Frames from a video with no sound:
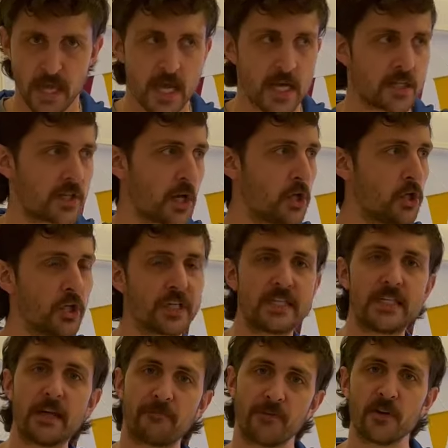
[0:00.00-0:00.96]
It's gonna look
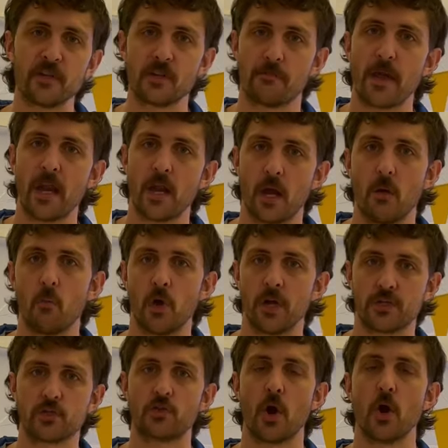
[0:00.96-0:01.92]
different depending on
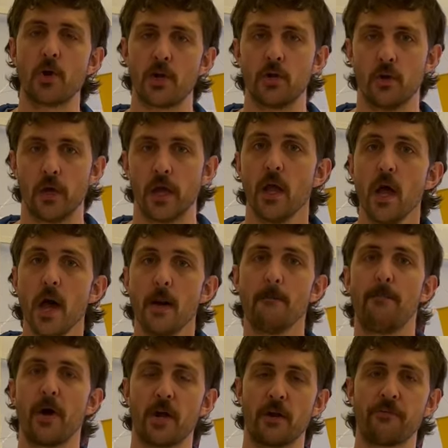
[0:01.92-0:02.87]
what stroke you're doing.
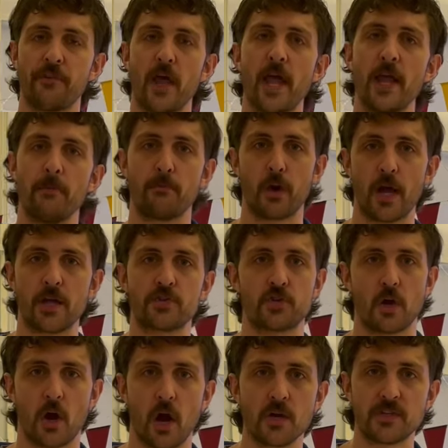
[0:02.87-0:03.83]
Butterfly and
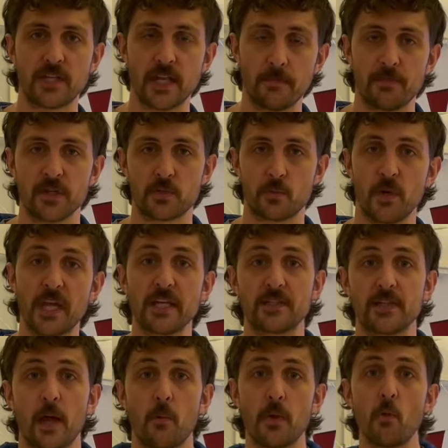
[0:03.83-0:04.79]
breaststroke, our tip this week is
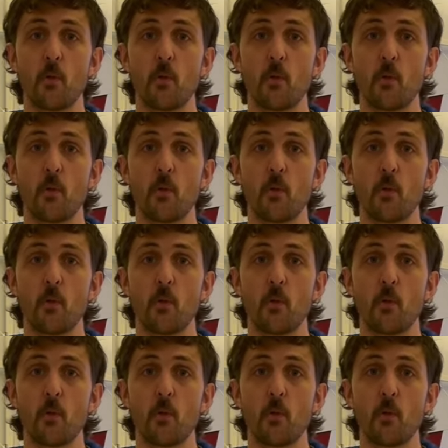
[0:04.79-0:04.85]
that we